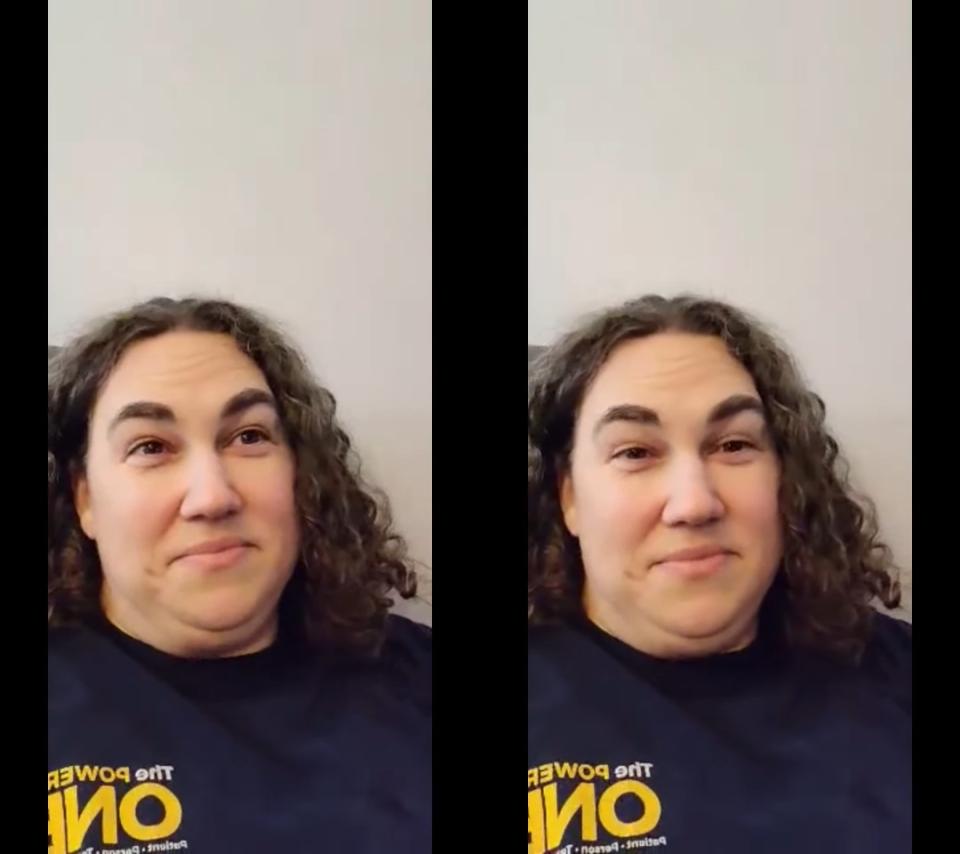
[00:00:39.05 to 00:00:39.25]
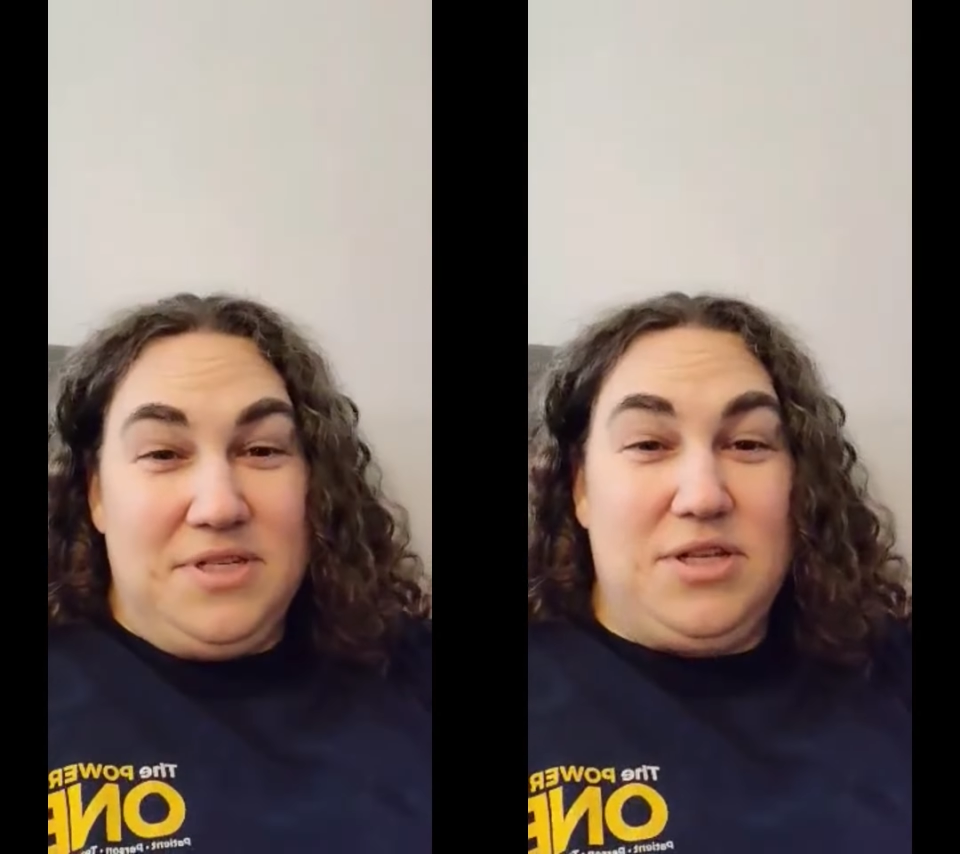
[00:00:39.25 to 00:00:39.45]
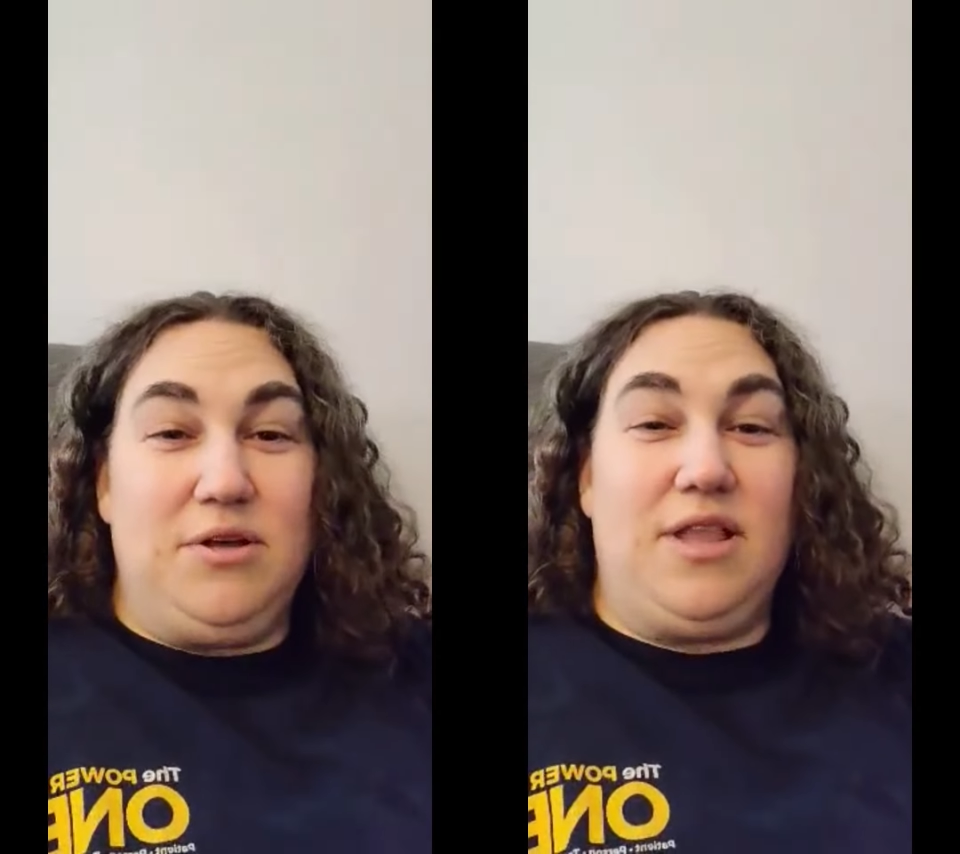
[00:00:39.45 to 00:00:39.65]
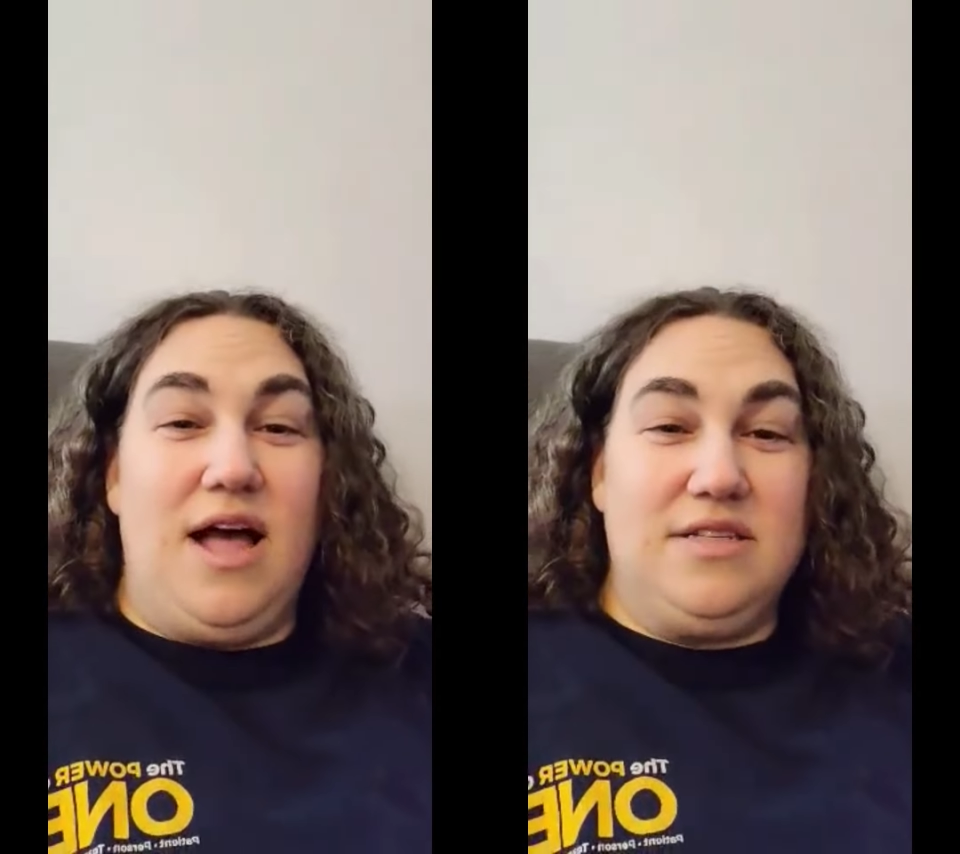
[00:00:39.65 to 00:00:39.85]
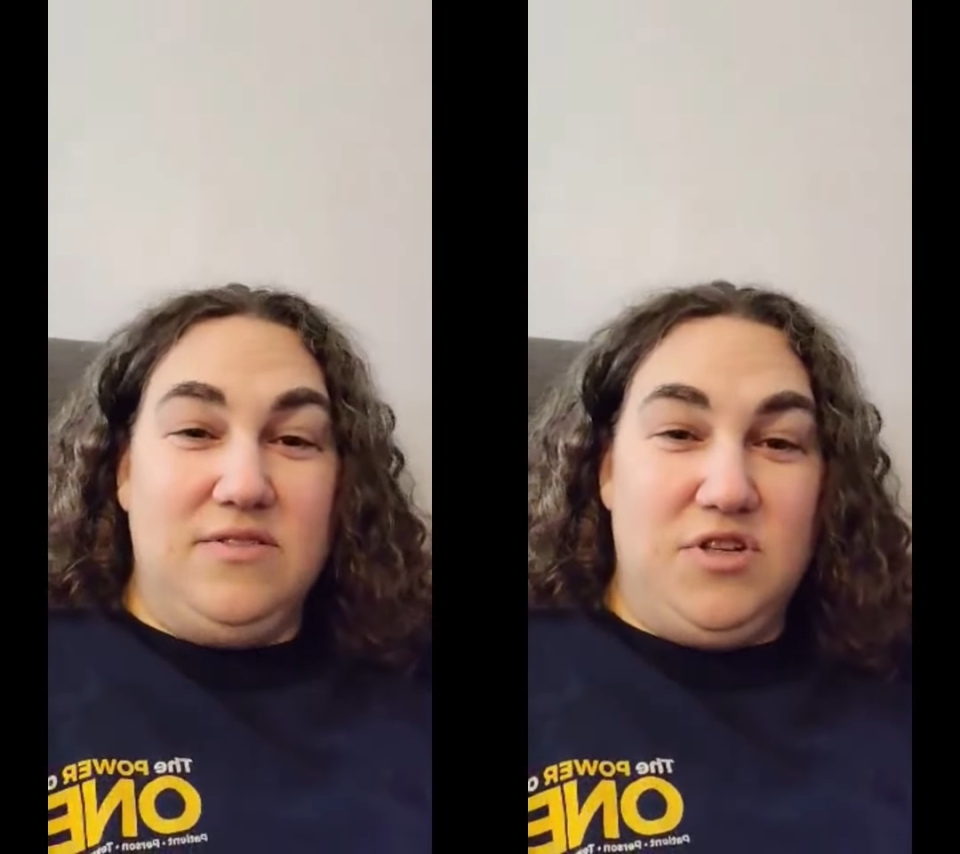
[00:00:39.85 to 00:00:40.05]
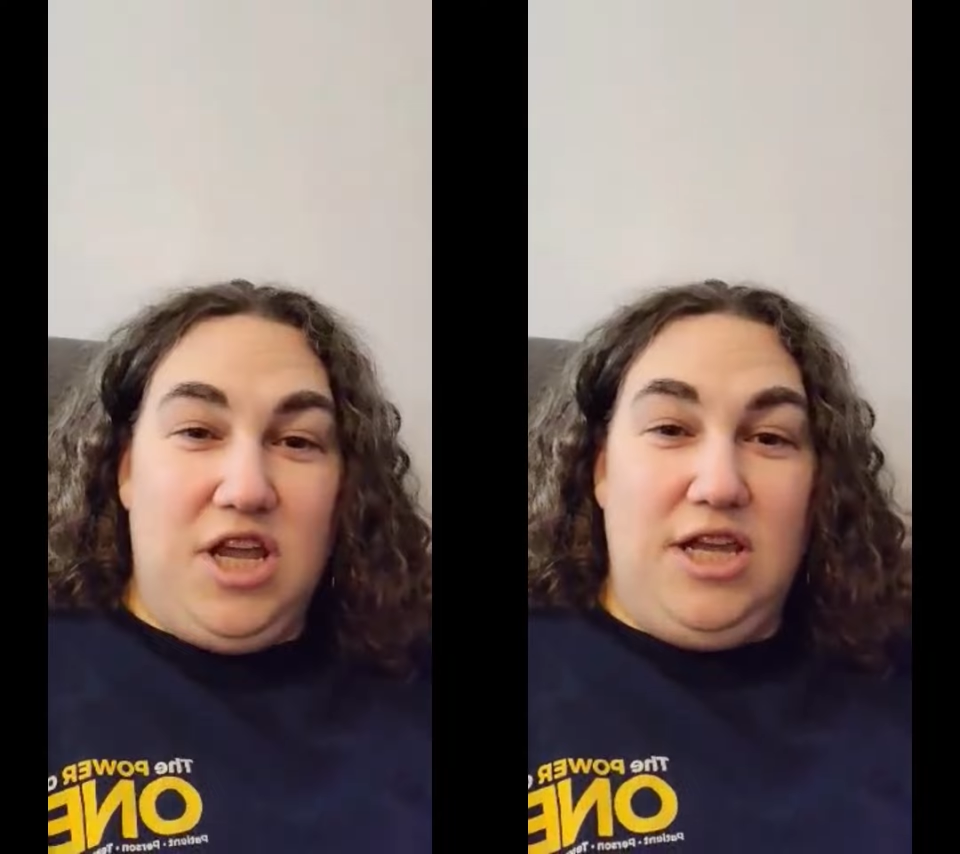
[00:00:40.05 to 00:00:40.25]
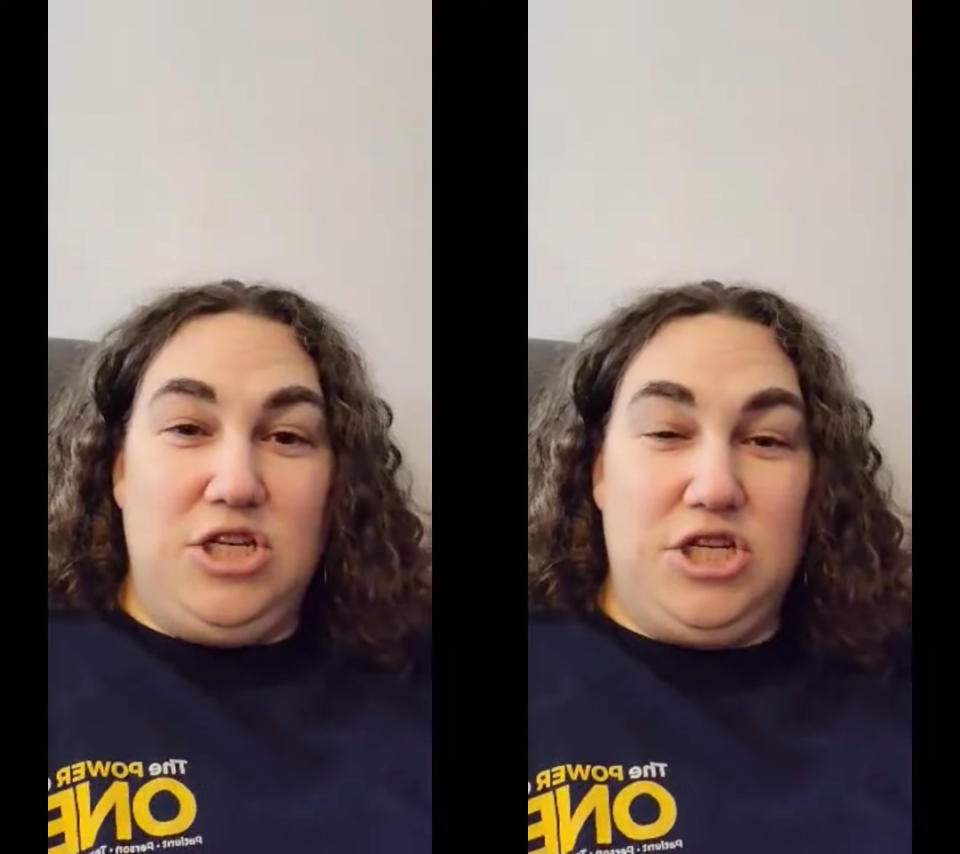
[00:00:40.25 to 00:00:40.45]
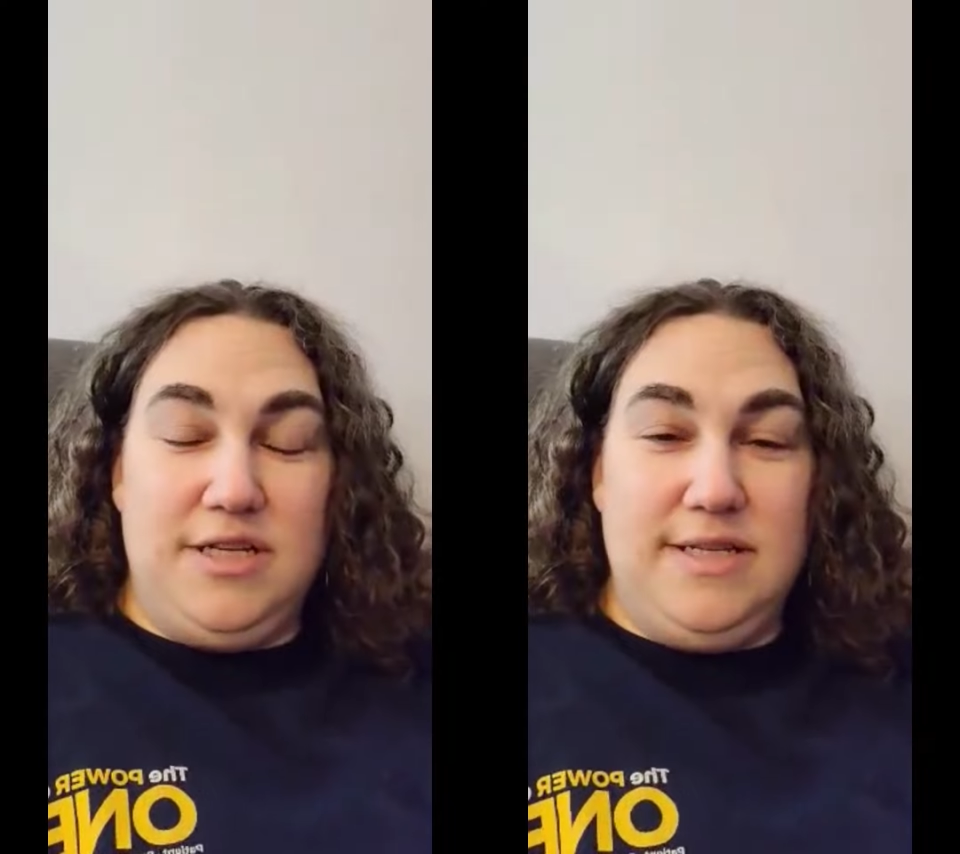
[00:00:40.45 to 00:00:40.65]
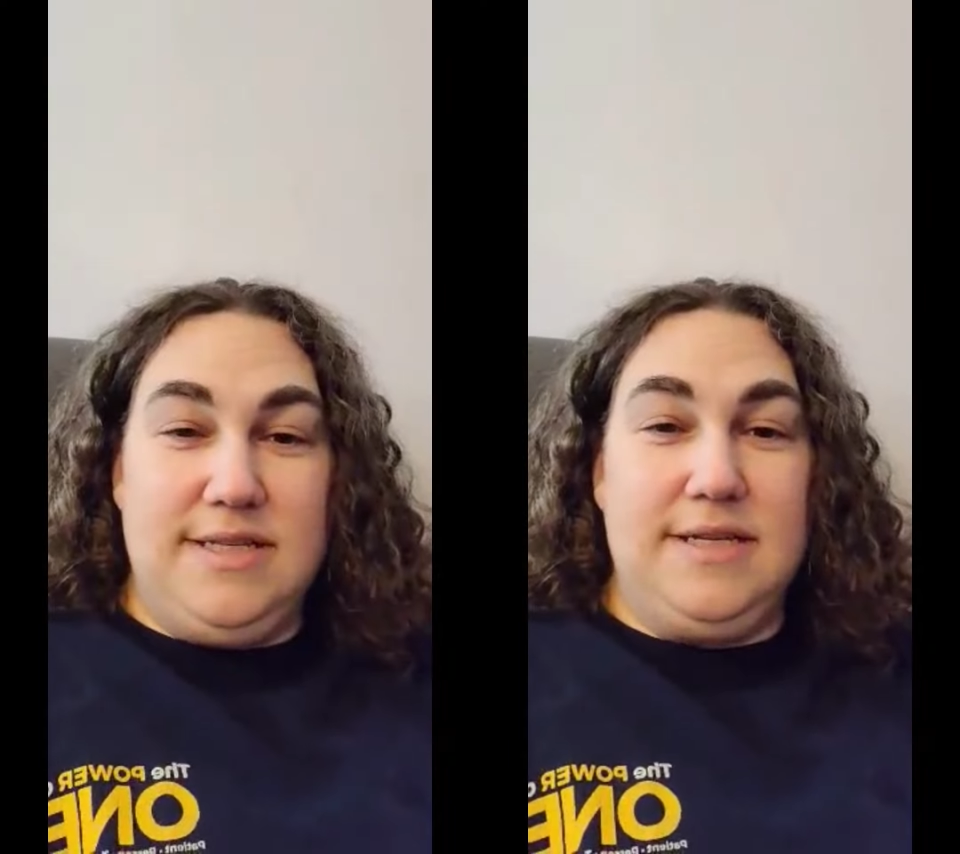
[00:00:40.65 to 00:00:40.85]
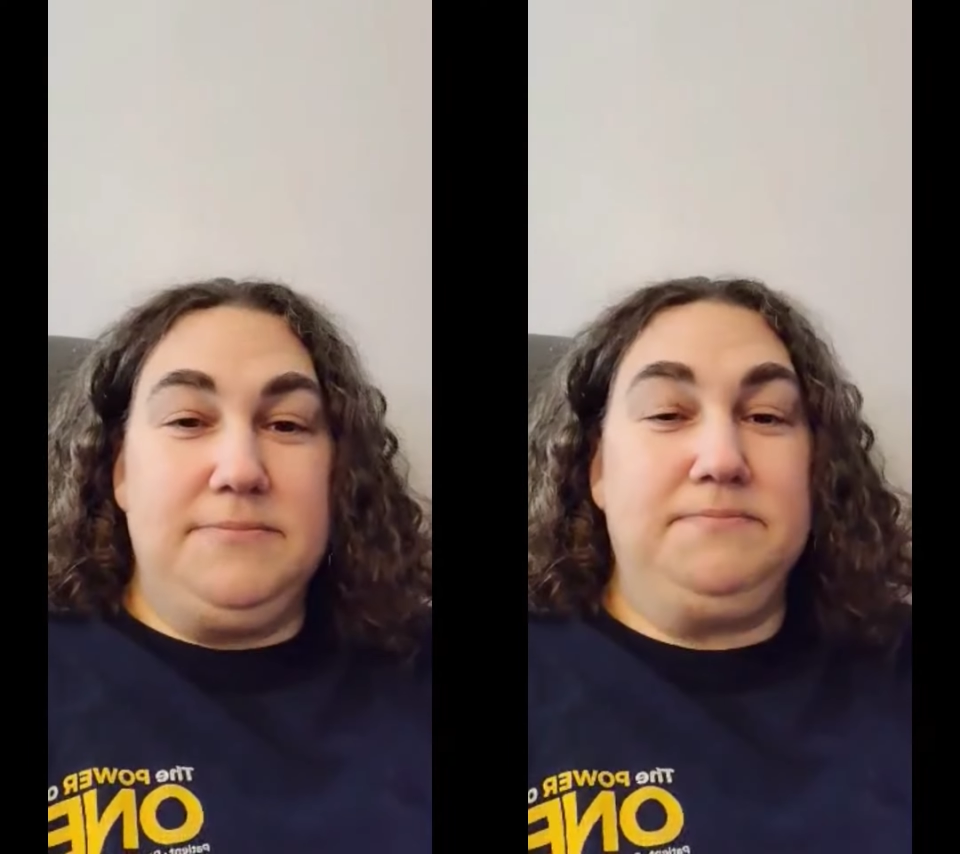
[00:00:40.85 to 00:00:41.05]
So lots of changes.